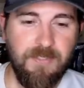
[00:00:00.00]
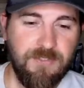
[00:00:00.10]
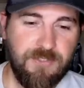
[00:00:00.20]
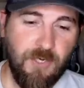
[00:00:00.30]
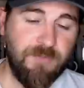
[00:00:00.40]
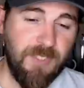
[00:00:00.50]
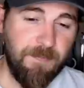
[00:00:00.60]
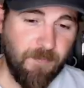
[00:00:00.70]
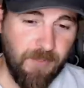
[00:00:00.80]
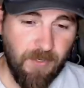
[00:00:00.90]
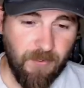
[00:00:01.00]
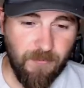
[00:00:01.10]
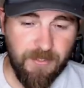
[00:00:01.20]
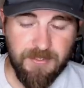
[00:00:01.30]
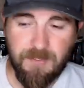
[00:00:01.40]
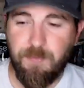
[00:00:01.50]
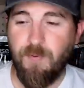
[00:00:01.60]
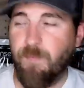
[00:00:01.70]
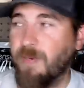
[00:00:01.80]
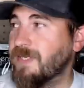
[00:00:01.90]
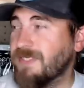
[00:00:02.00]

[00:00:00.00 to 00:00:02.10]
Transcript: Joe Tippett, we are going to get to the pull baits.